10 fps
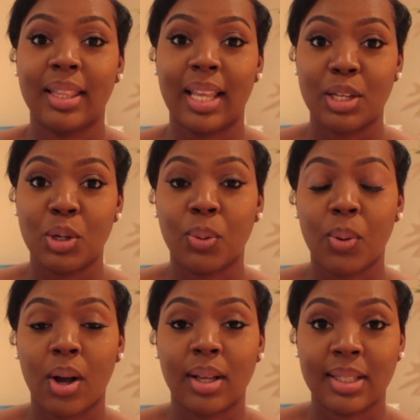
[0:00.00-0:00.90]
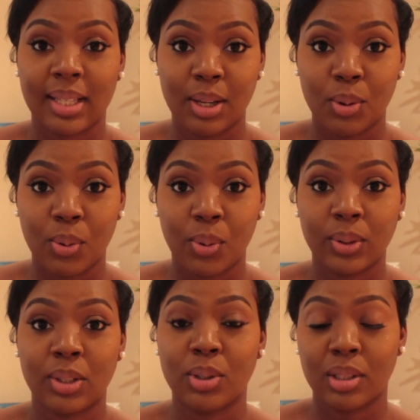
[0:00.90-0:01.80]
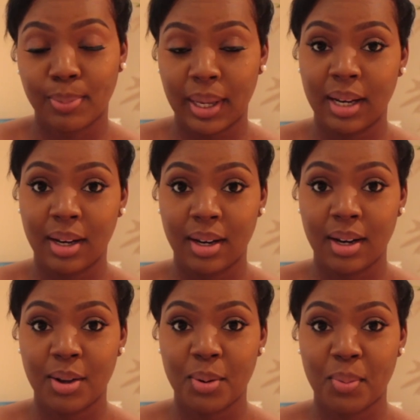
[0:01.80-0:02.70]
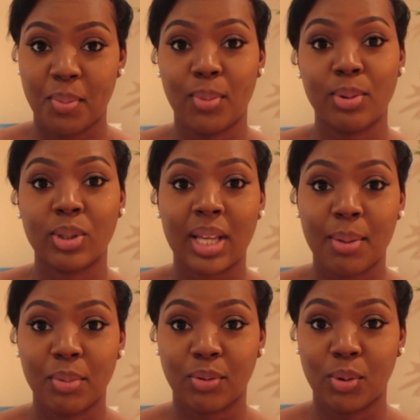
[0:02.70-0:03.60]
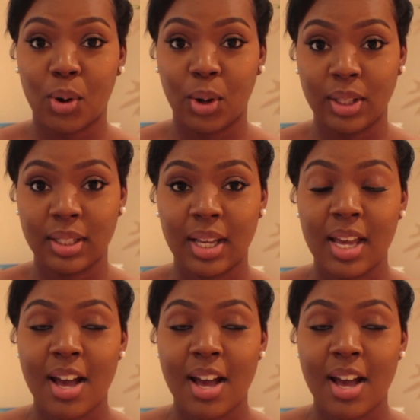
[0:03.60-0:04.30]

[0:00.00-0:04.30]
that you are single to spend more time with God,